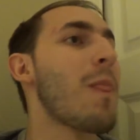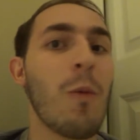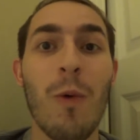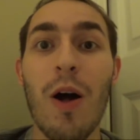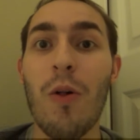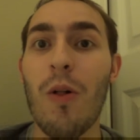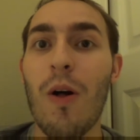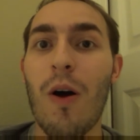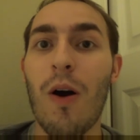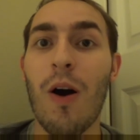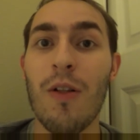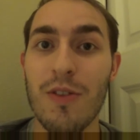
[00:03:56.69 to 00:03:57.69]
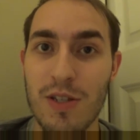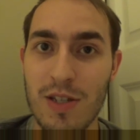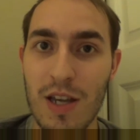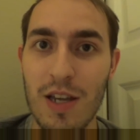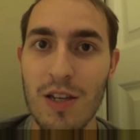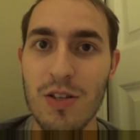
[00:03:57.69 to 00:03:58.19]
Well, on the
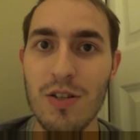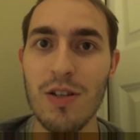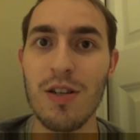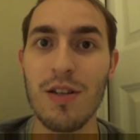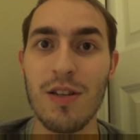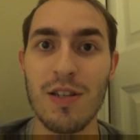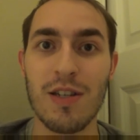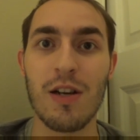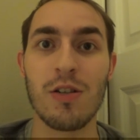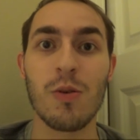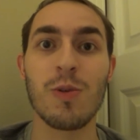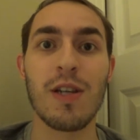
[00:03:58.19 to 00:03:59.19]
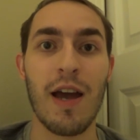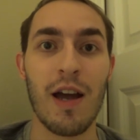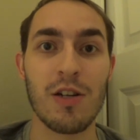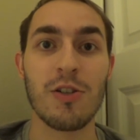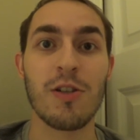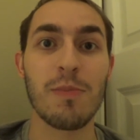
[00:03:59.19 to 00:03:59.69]
stage, this character was
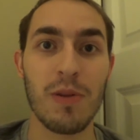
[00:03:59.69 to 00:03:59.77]
actually